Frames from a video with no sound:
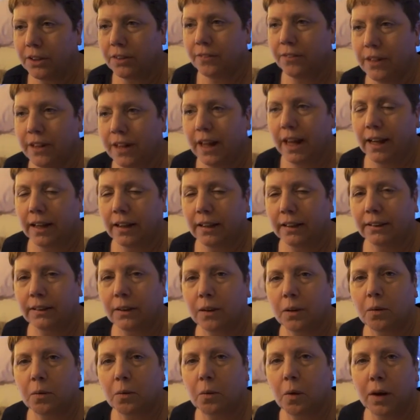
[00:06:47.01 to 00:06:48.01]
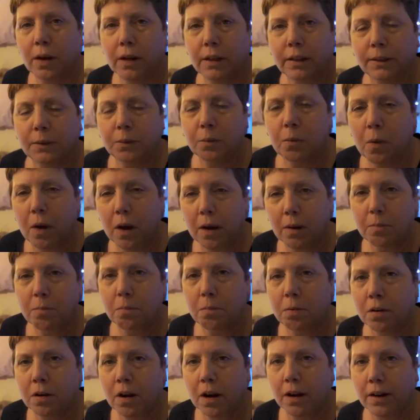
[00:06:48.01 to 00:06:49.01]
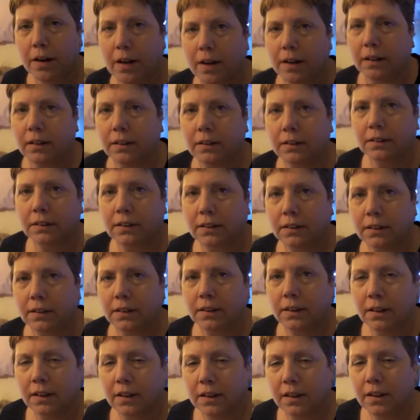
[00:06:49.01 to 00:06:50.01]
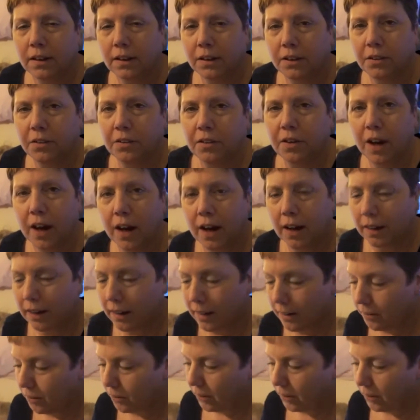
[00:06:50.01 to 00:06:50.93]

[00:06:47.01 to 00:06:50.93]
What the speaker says: of the day is, what is one product you can't live